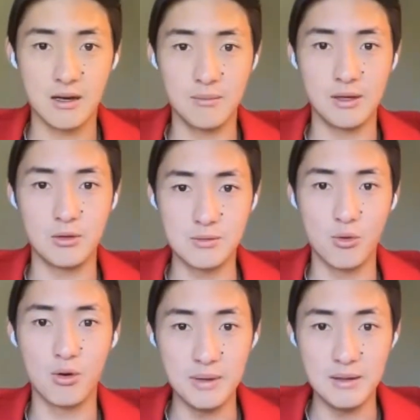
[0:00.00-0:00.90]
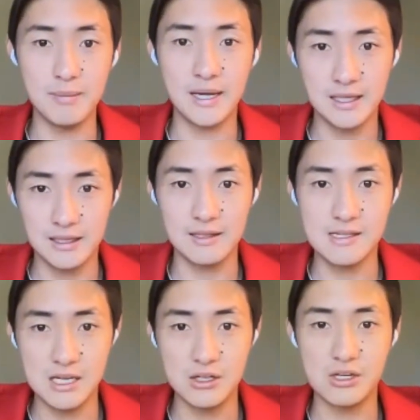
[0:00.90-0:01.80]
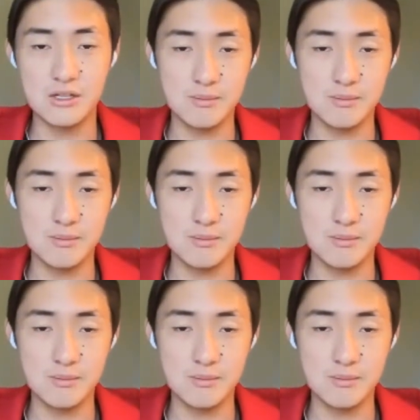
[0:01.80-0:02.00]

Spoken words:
it was more me making the decisions,